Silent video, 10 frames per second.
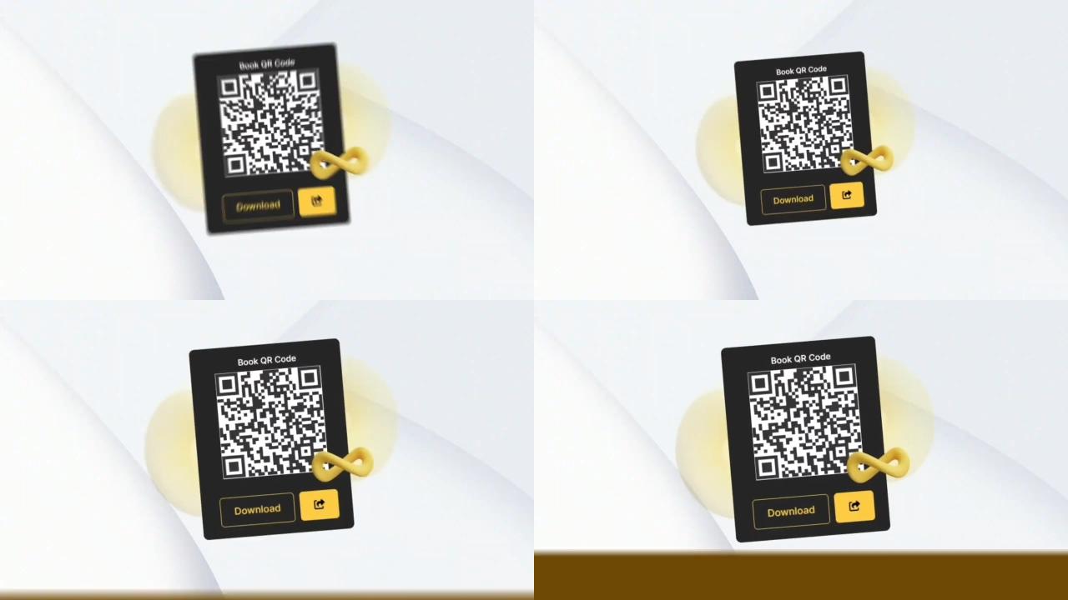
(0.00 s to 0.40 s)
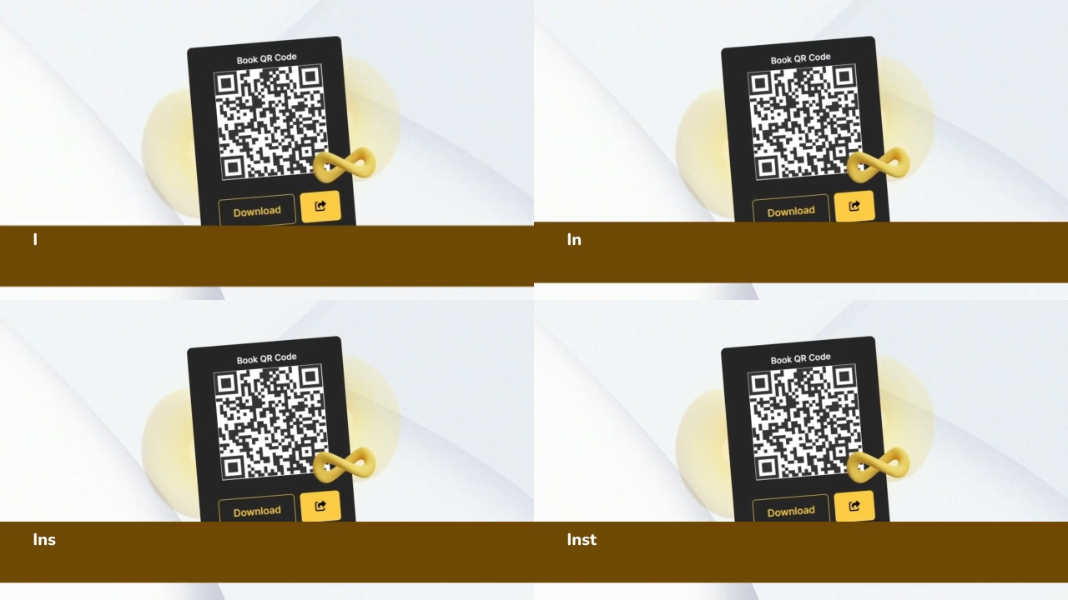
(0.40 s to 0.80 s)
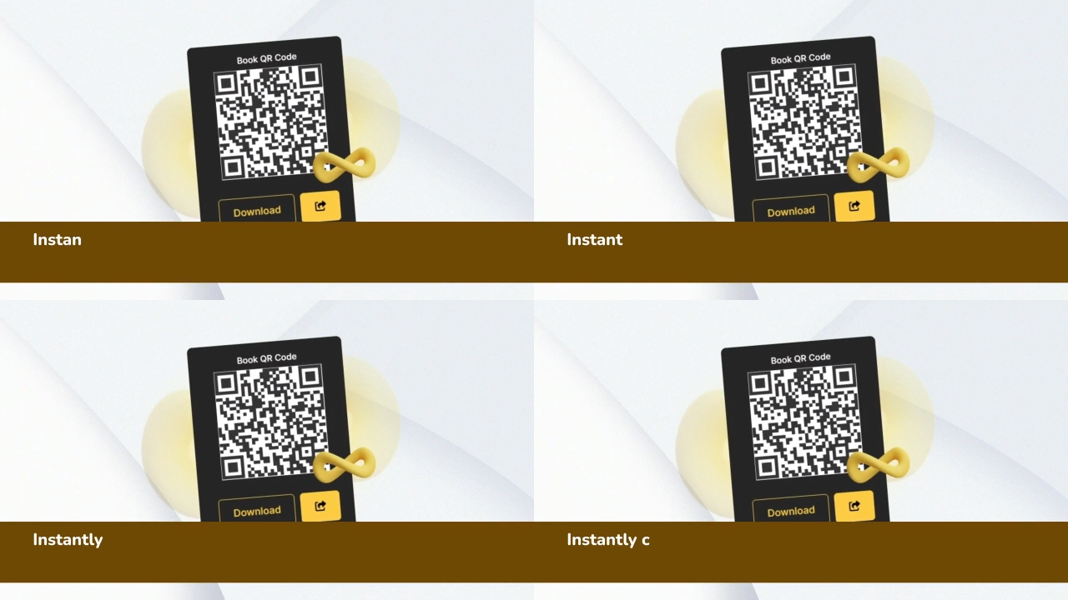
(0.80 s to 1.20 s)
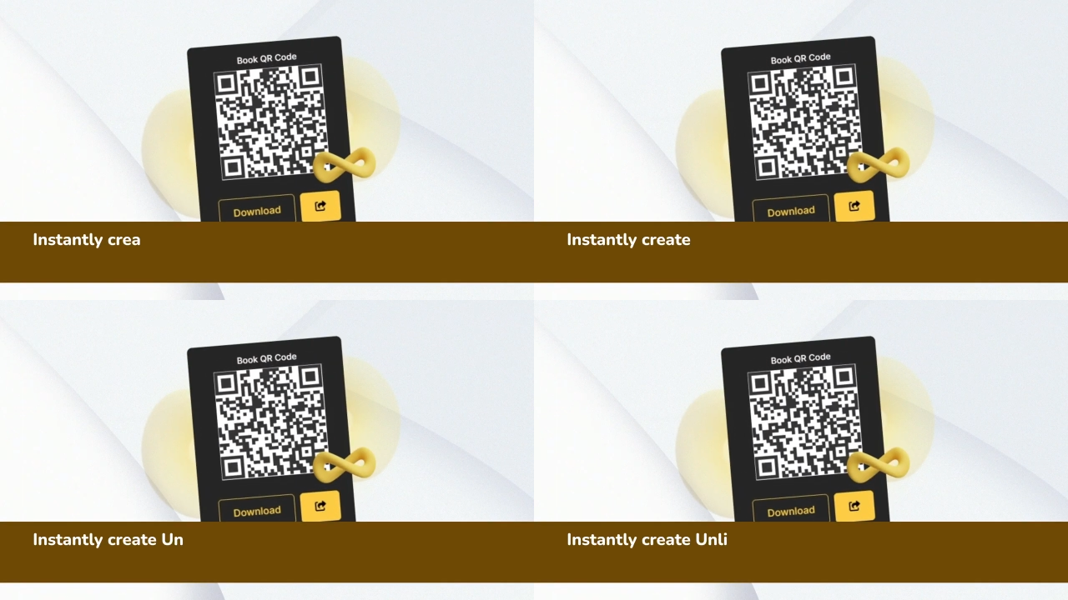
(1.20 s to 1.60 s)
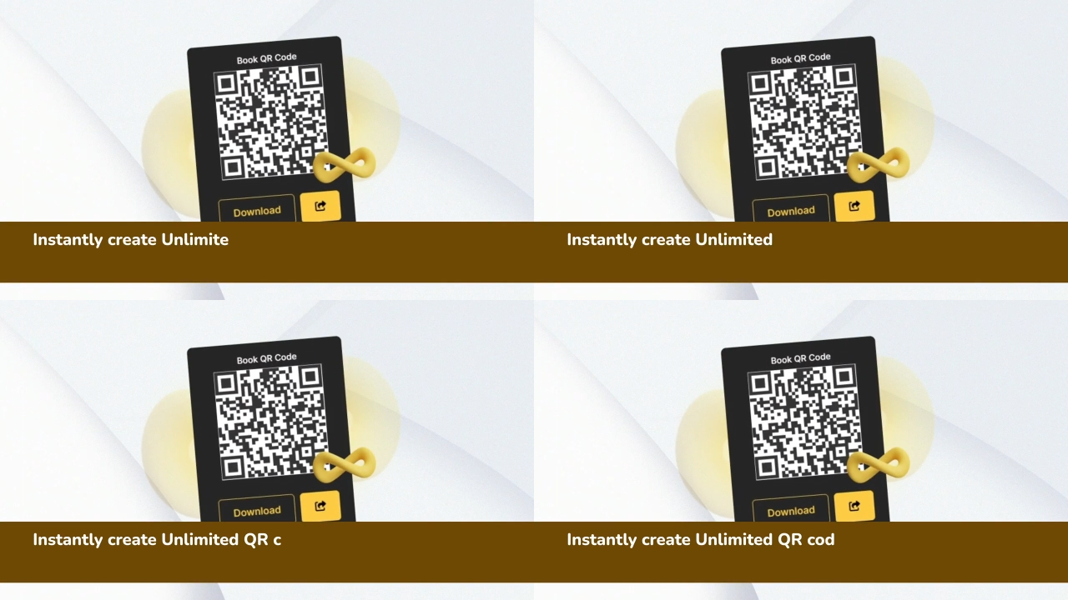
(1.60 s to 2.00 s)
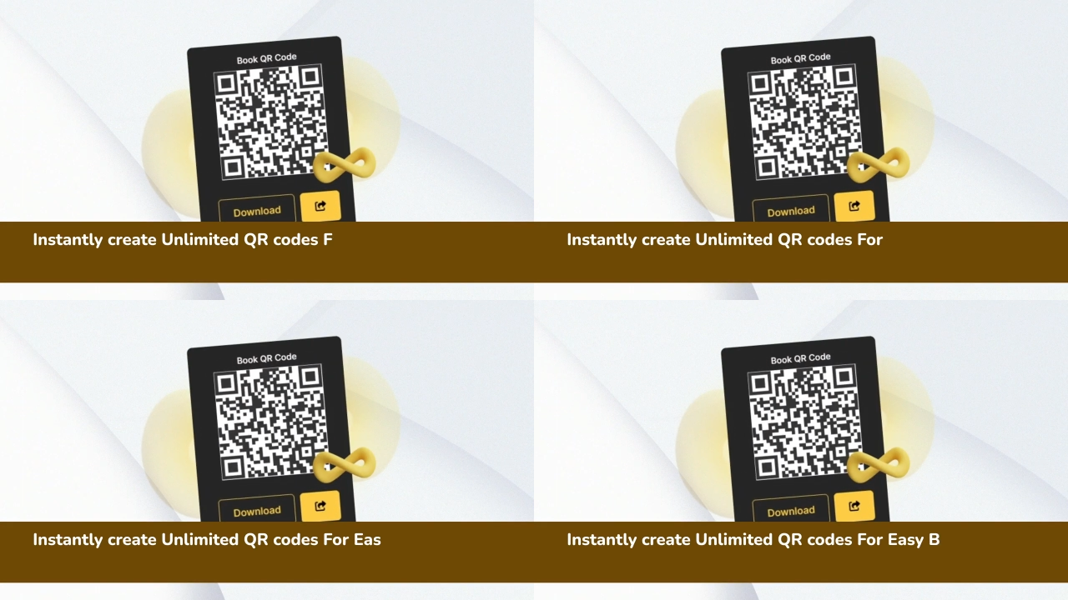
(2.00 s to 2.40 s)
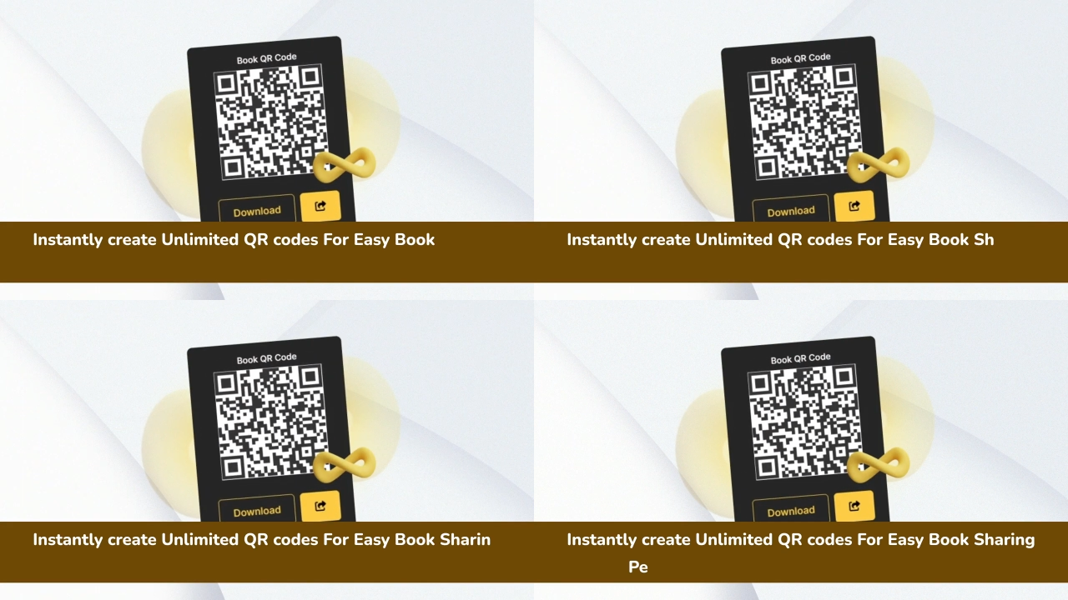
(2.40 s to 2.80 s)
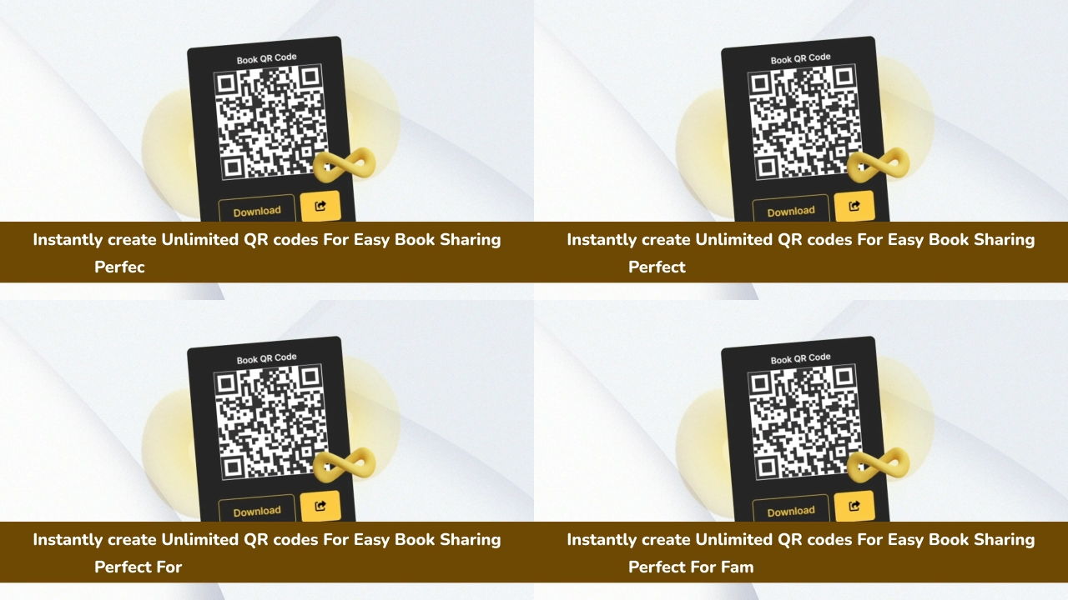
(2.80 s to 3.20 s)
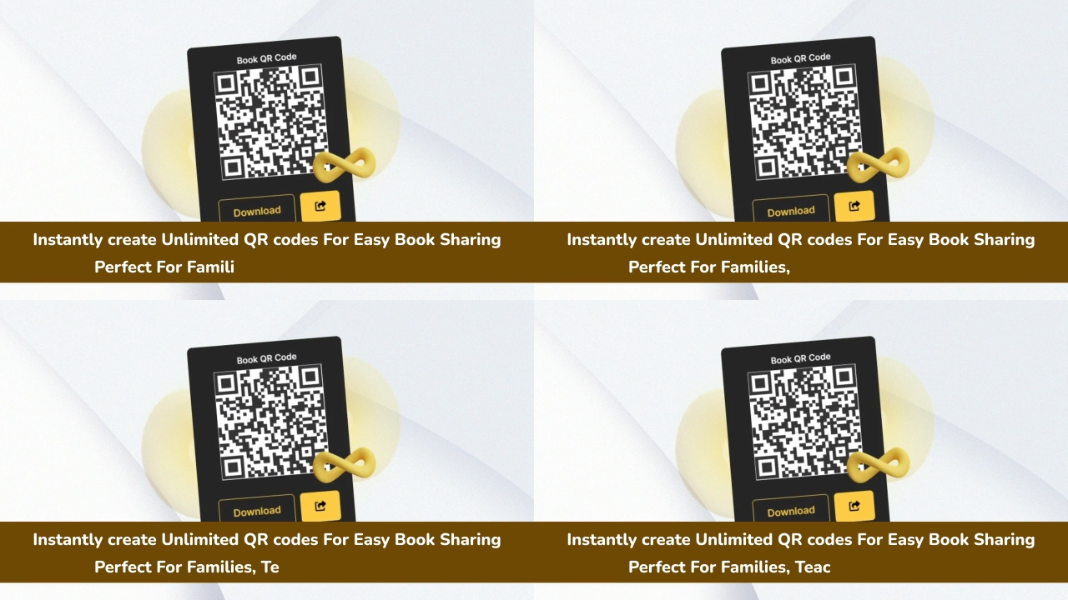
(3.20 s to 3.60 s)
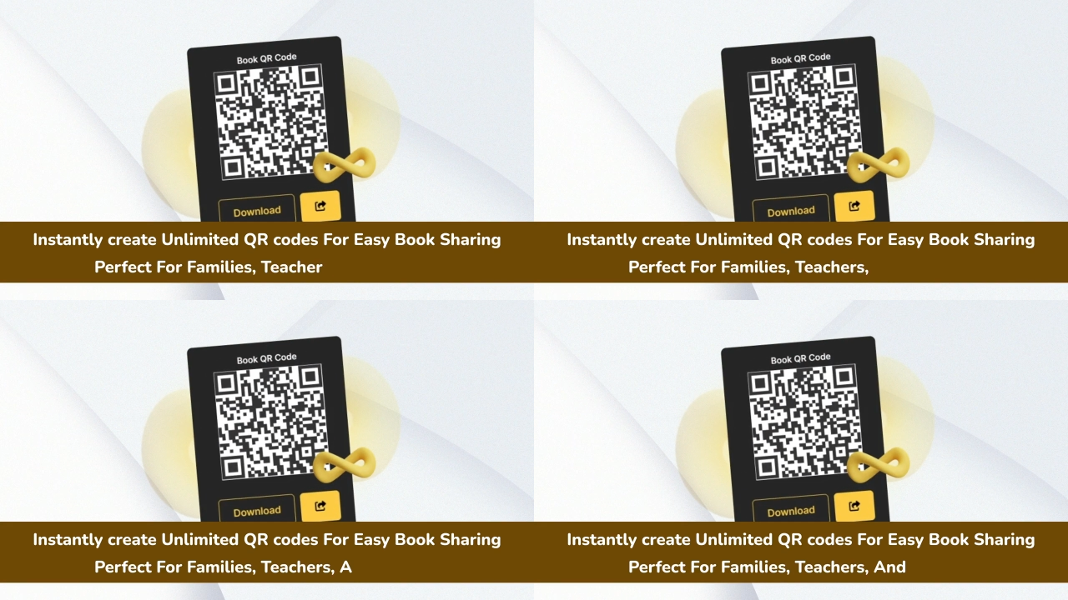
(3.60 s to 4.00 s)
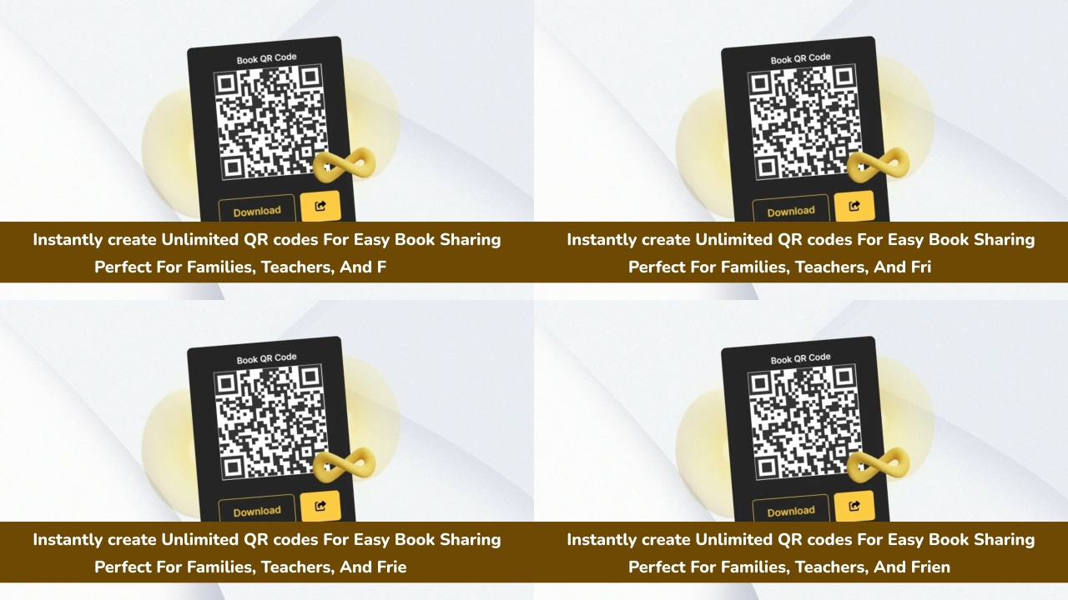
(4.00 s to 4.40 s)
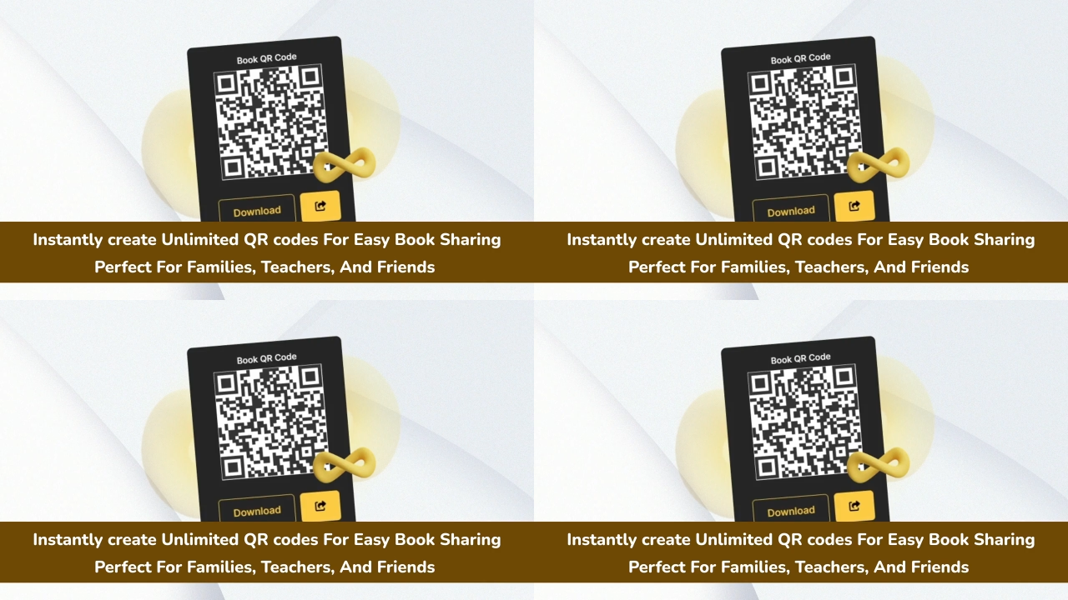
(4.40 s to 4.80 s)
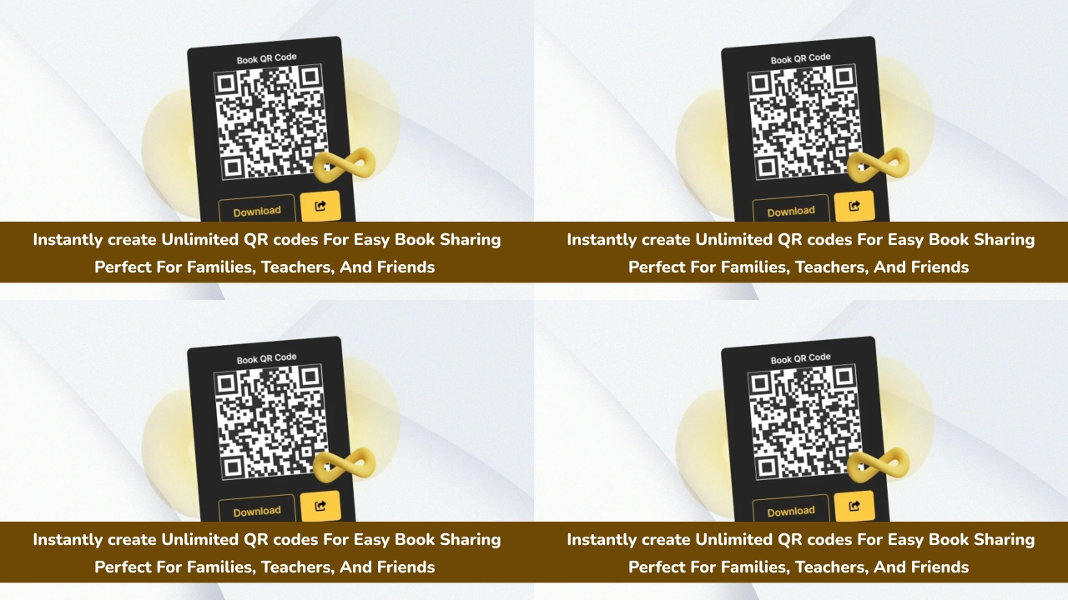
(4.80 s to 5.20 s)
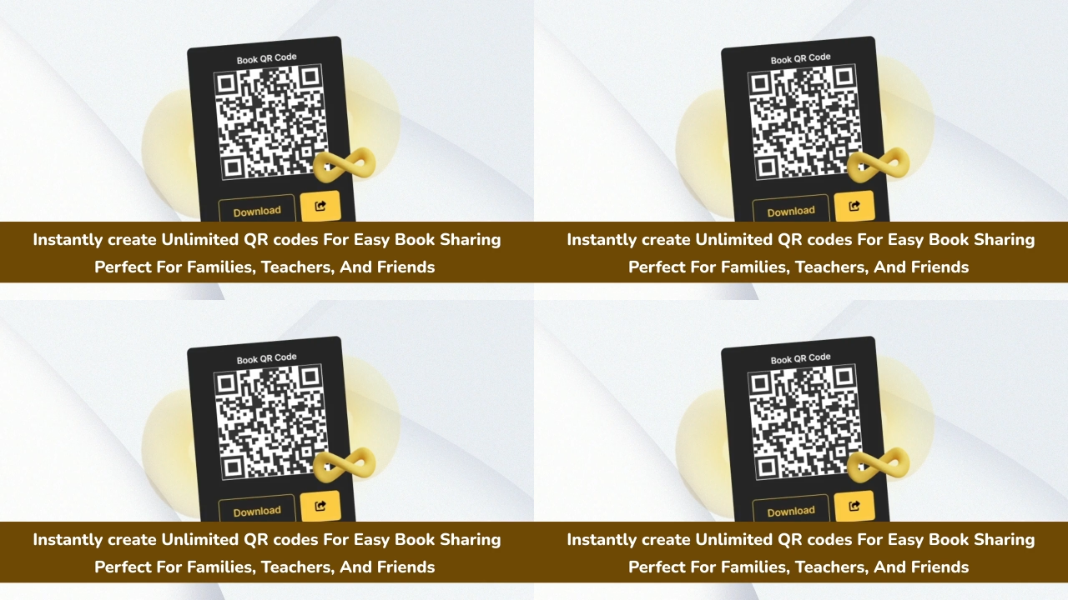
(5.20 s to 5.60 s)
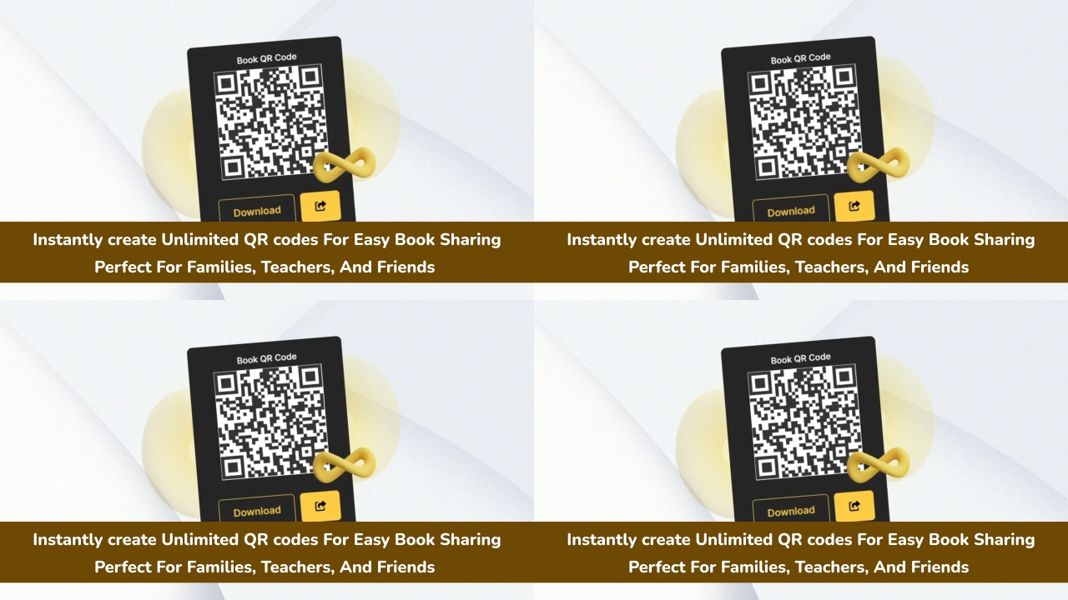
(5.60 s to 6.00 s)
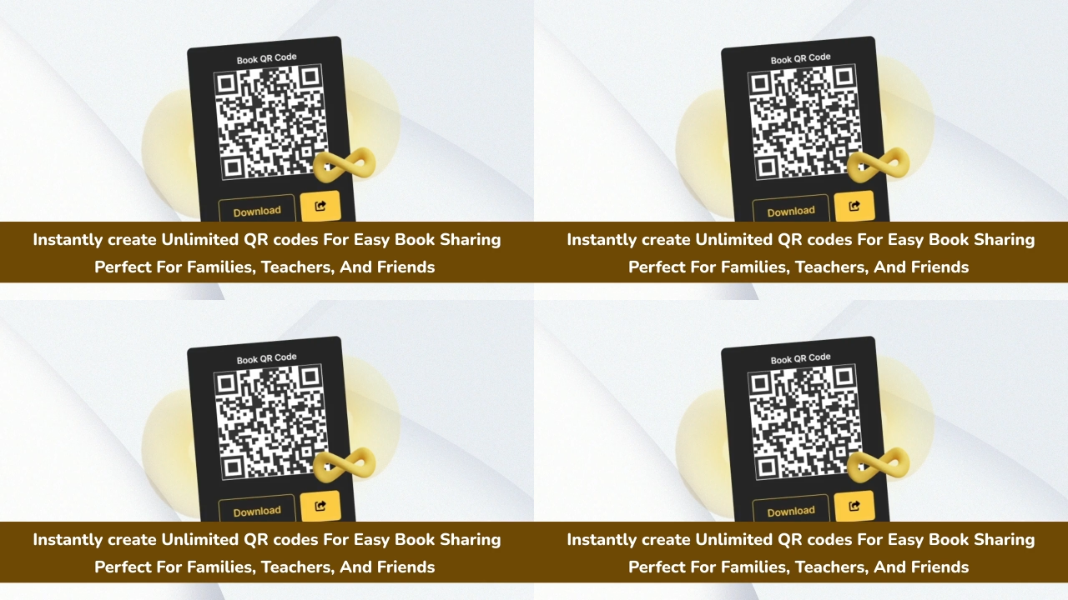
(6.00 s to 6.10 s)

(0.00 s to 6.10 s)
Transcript: (no speaker visible)